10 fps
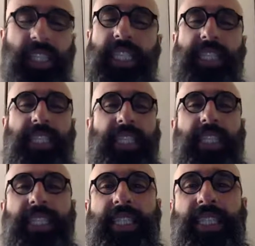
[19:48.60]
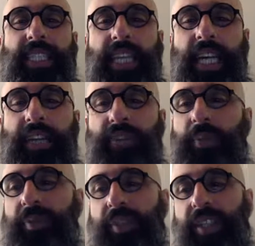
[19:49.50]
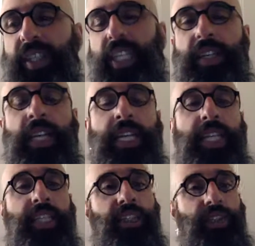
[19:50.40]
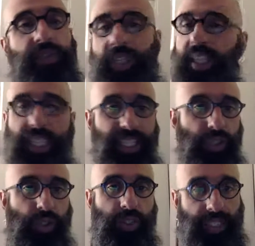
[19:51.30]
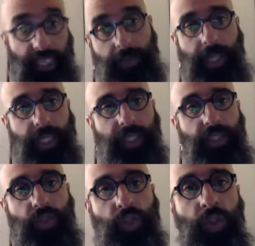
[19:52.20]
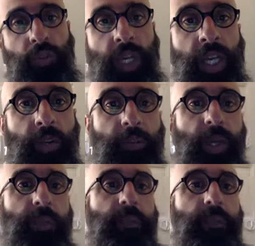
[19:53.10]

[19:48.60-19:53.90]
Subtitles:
This is, I have to be very careful. There's very little to say about this group, but